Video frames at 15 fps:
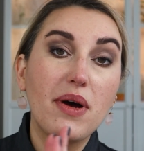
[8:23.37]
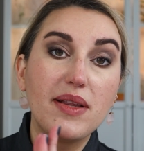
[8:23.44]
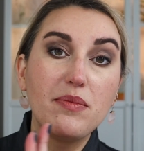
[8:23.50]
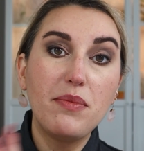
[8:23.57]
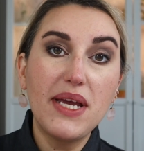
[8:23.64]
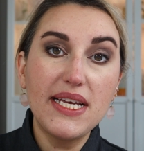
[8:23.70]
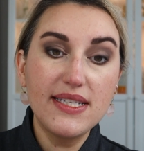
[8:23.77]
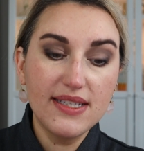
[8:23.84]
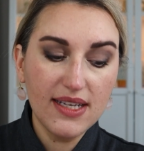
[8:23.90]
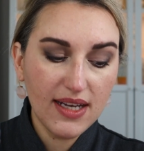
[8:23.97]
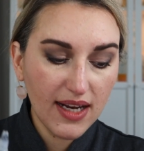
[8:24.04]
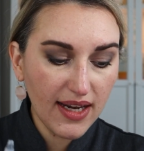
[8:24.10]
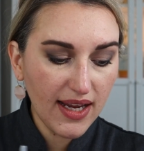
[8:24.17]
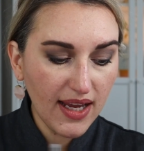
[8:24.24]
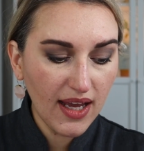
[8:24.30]
but
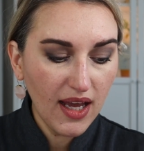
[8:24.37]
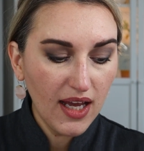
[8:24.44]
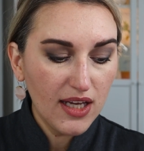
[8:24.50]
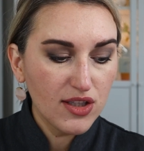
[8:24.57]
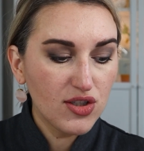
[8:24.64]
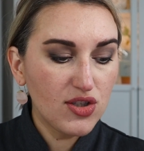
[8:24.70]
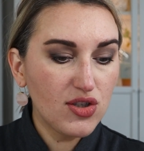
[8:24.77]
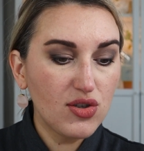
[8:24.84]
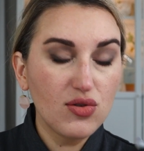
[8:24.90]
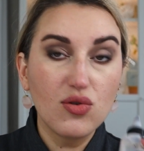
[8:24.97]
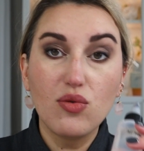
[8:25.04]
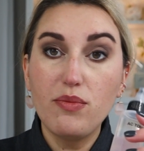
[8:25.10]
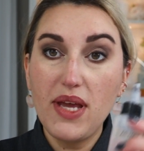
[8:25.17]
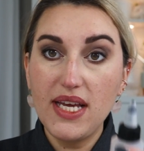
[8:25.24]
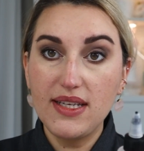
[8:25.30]
basically
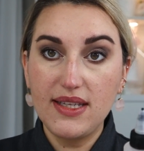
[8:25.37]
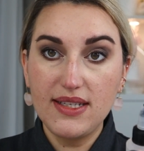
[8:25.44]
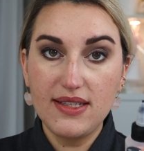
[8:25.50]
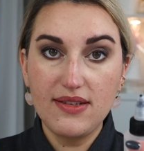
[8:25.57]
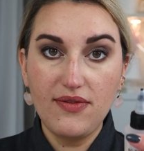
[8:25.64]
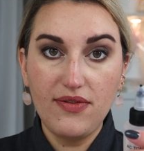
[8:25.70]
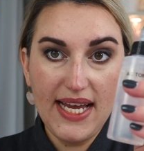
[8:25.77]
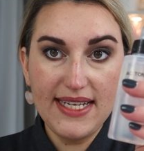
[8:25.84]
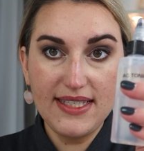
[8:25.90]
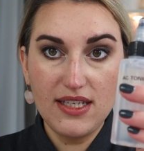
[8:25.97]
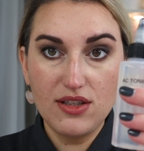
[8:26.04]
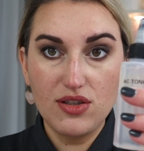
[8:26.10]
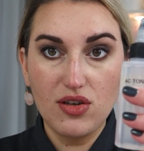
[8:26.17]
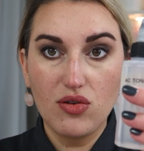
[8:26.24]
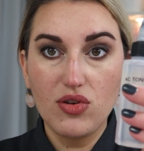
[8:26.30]
to make this
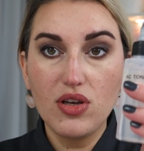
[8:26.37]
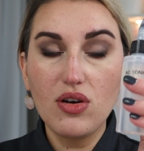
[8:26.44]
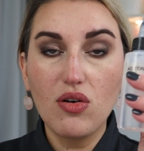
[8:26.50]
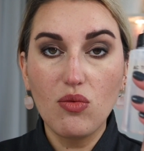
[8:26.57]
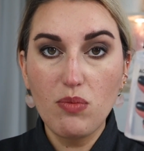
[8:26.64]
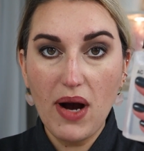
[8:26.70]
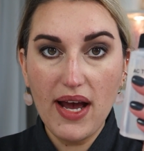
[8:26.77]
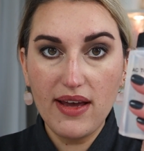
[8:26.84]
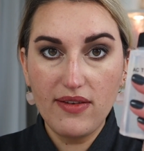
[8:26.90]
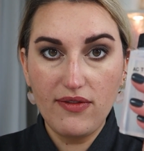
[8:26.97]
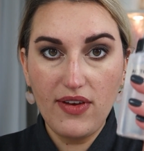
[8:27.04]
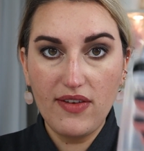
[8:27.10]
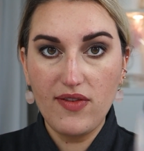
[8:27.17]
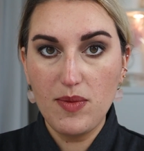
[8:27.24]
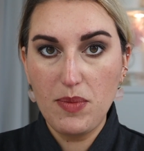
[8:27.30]
AC Tonic, my
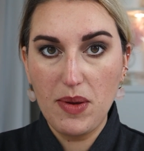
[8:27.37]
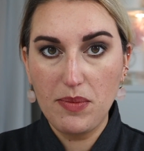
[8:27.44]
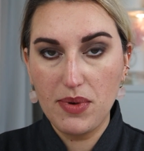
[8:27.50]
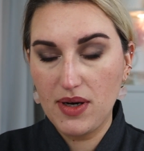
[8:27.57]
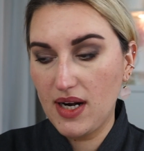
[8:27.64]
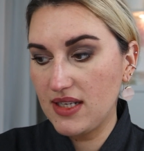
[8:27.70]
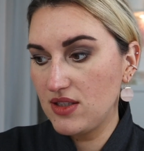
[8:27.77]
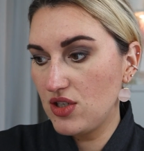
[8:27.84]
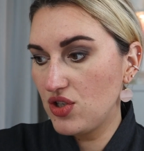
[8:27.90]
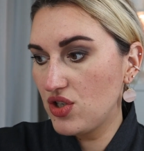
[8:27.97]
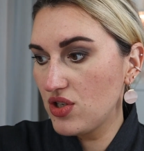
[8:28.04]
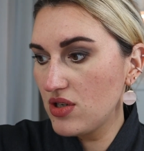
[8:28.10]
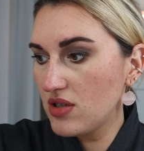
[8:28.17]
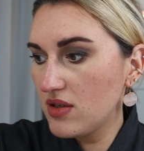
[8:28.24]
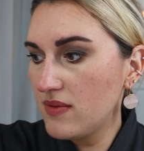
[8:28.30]
wafer paper
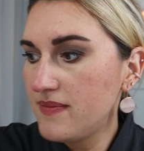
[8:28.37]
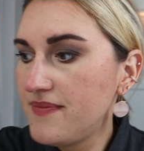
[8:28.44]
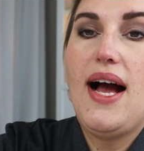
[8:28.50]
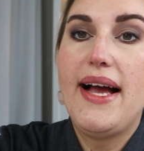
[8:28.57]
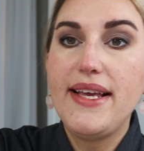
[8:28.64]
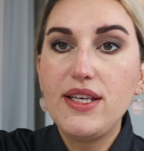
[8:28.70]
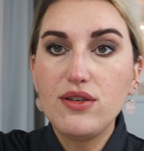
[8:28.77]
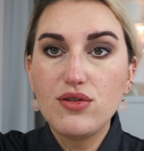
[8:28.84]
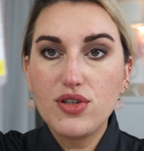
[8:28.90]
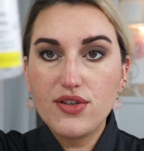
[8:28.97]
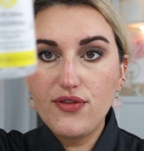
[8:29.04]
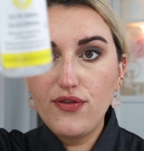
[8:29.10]
conditioner, I use